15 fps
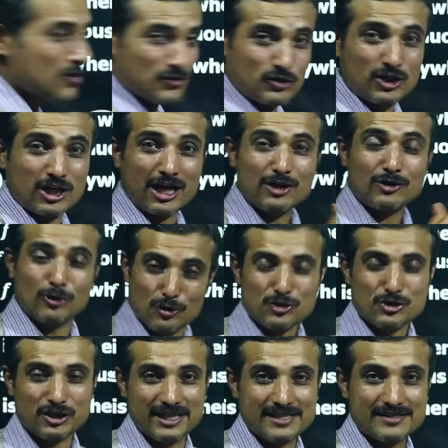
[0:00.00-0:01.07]
So the
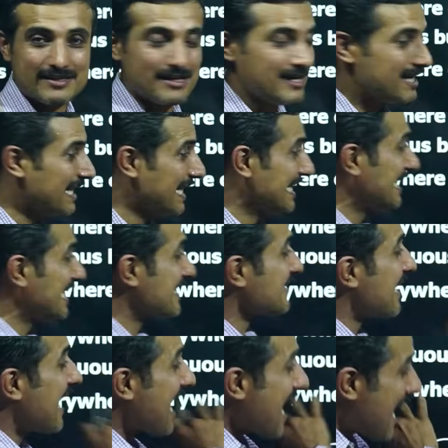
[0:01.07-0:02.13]
conclusion is it
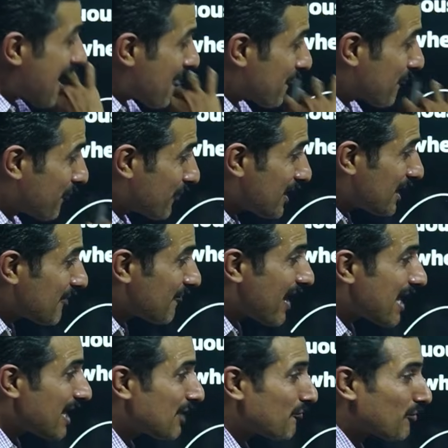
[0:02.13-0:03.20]
is
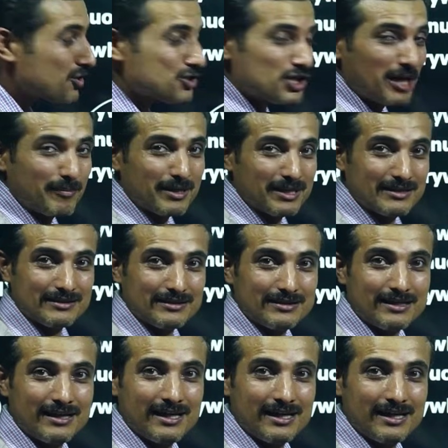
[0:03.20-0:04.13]
everywhere differentiable.